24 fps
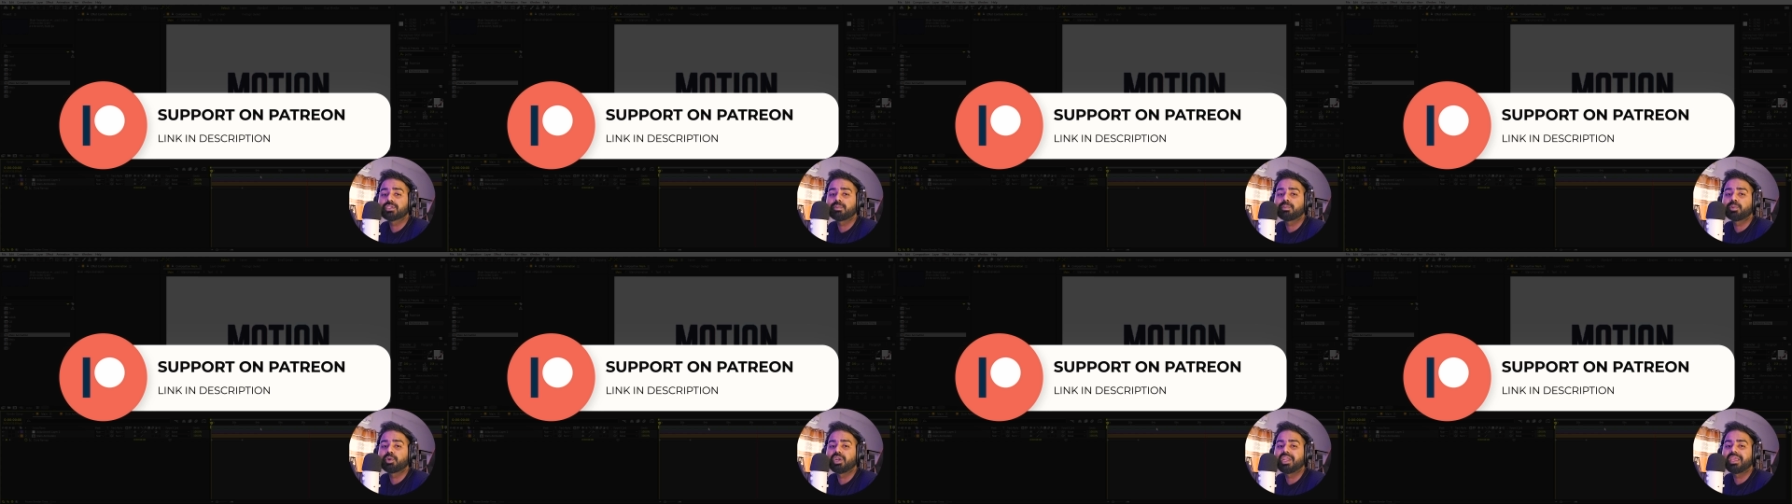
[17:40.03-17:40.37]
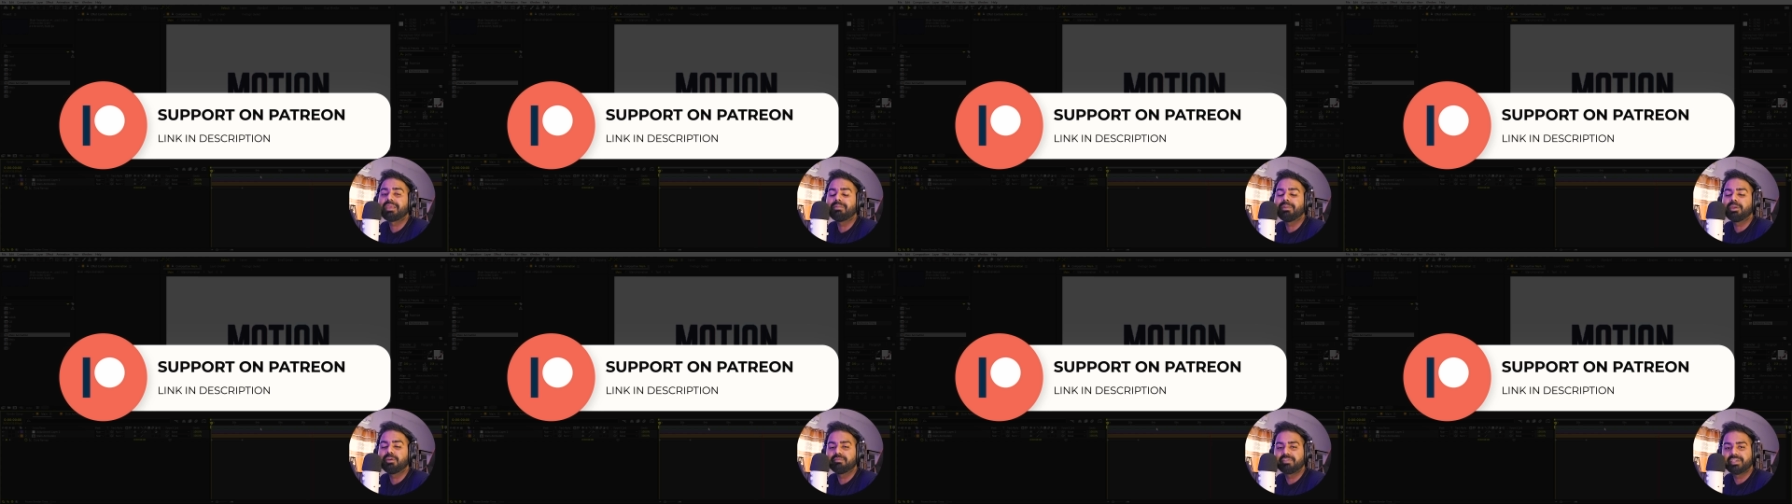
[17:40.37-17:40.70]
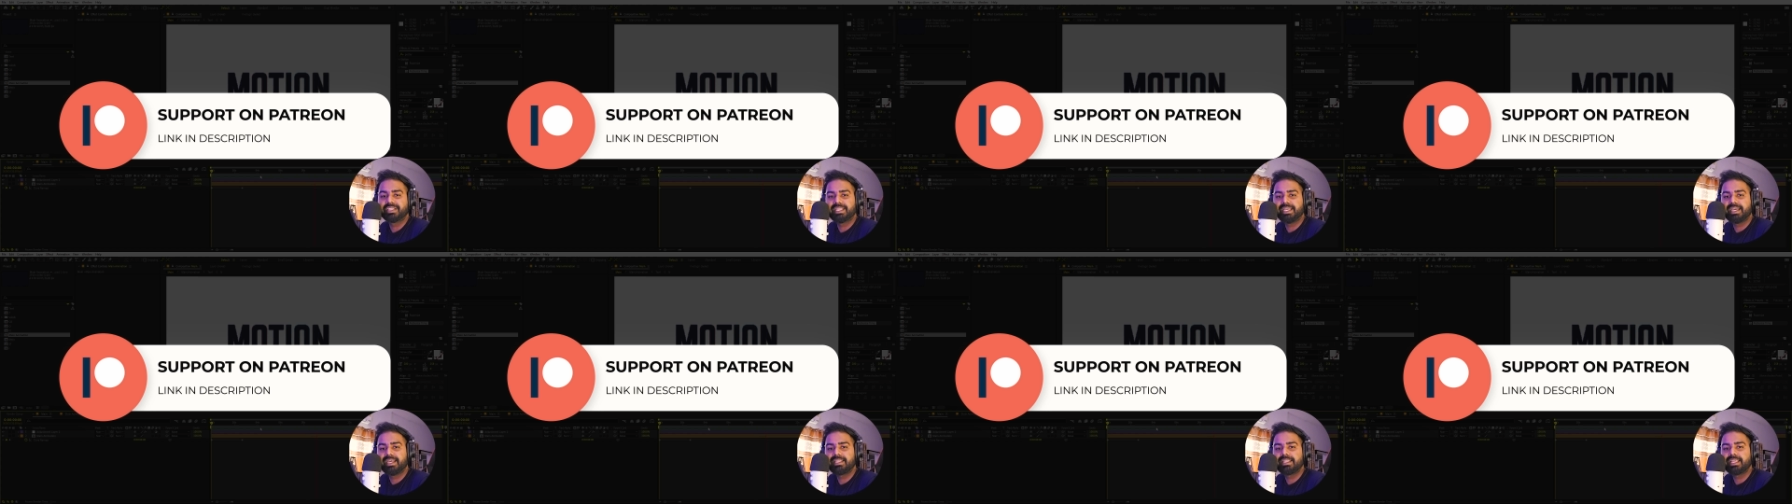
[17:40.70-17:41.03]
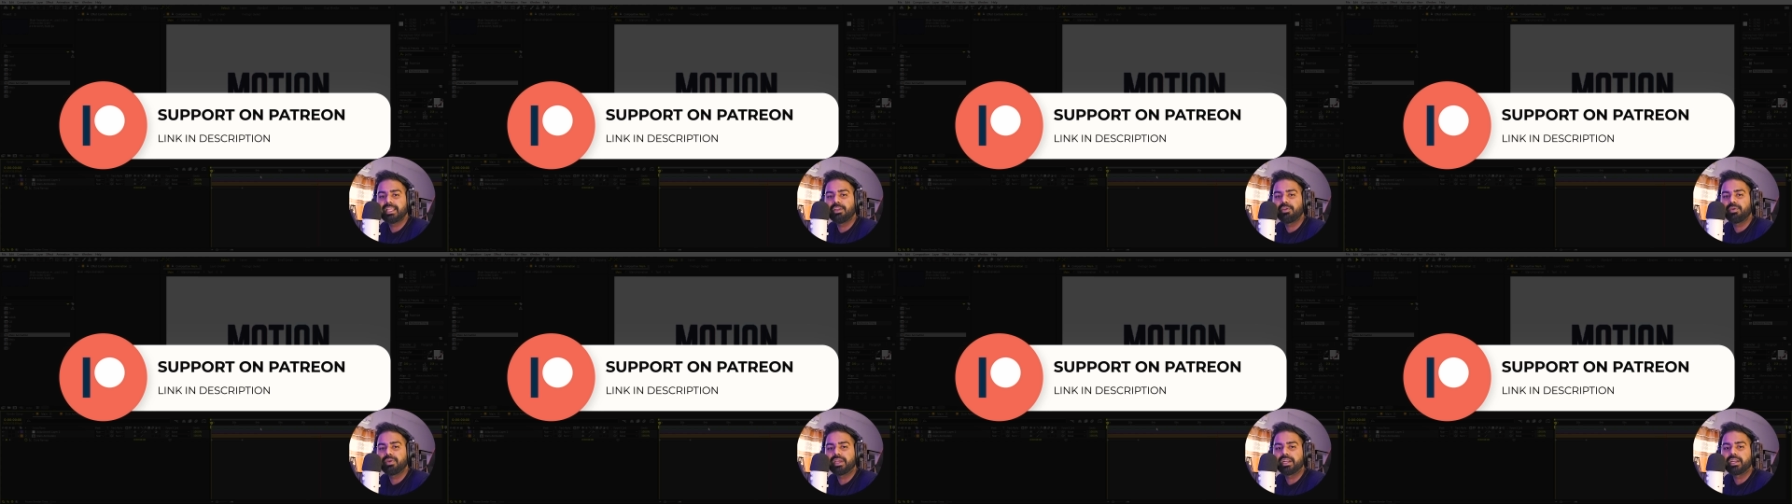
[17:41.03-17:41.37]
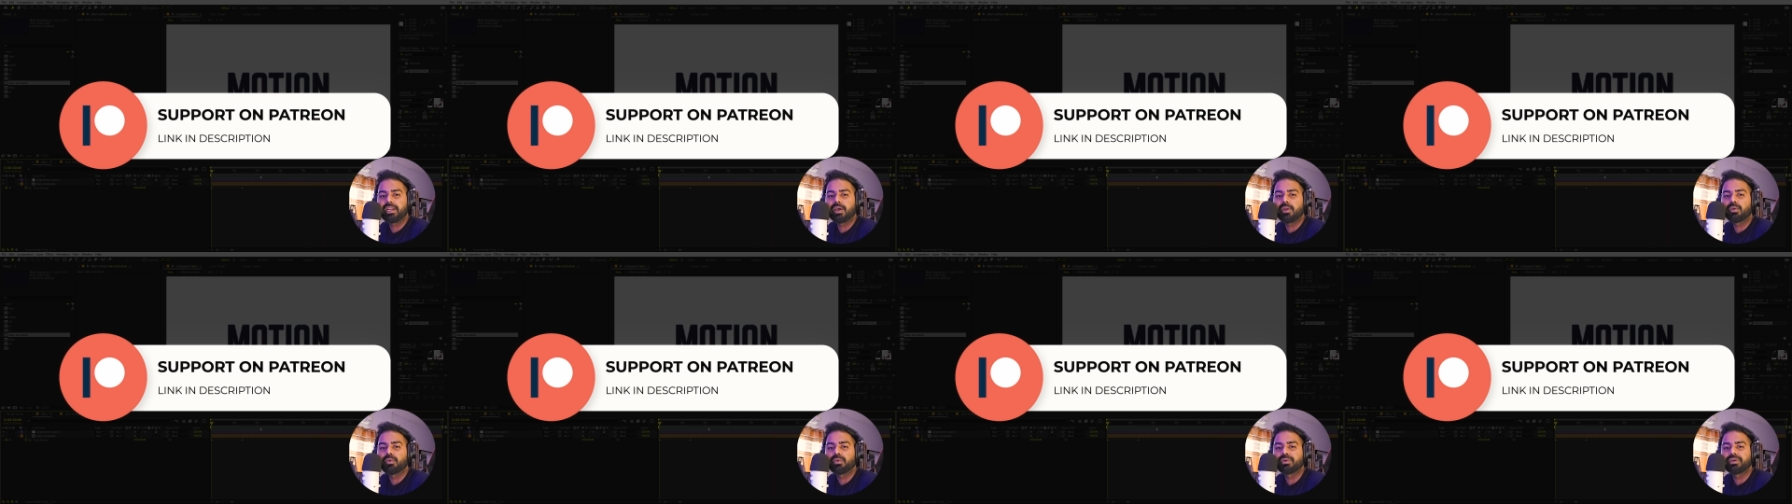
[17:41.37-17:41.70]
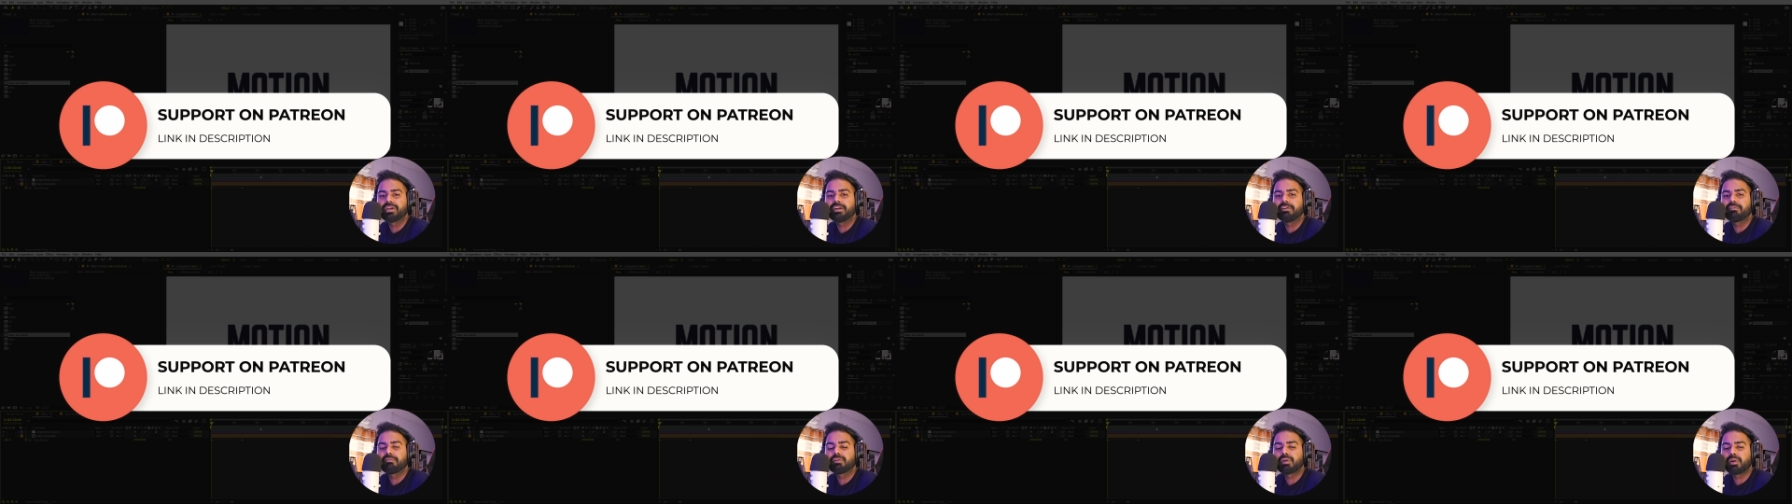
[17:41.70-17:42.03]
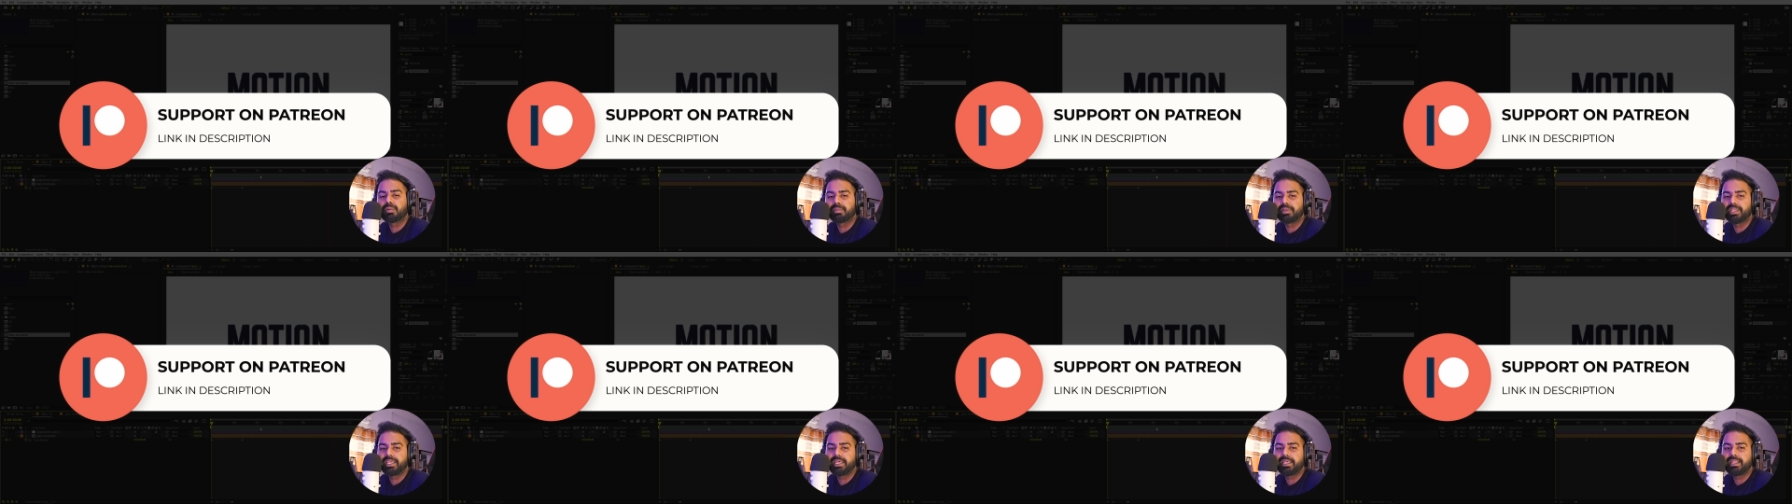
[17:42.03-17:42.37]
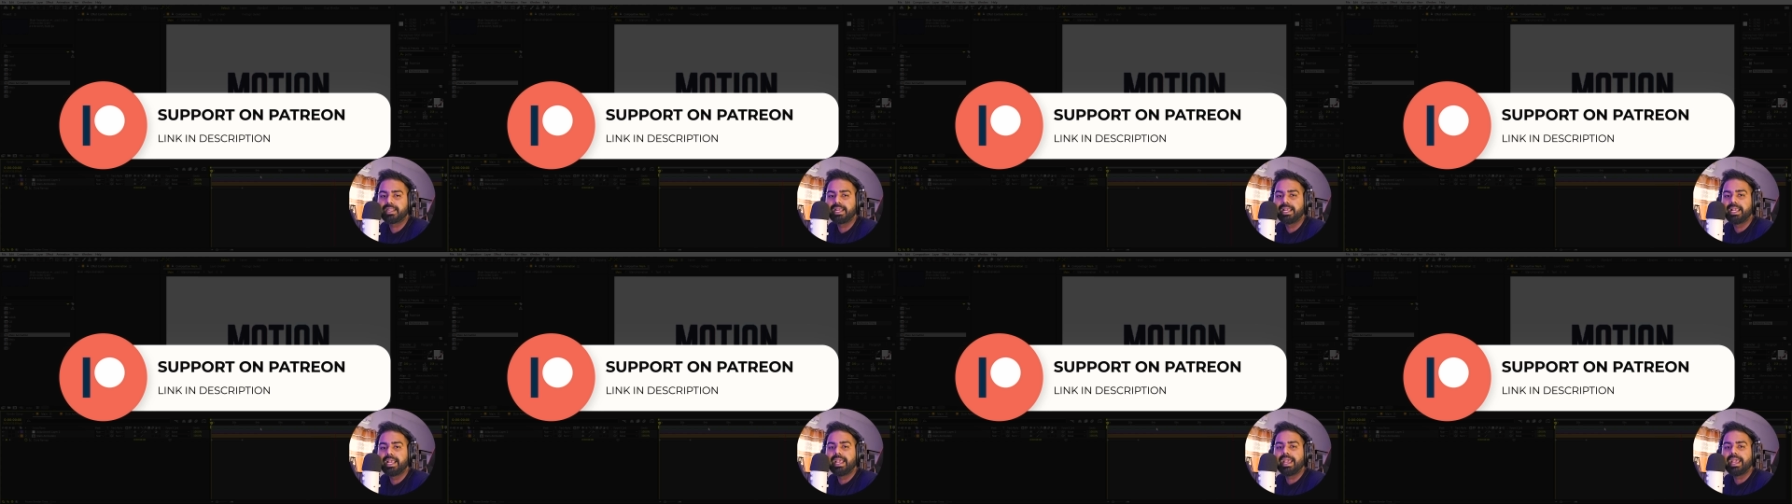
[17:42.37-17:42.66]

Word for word: supporting me over there, then you can download it from there.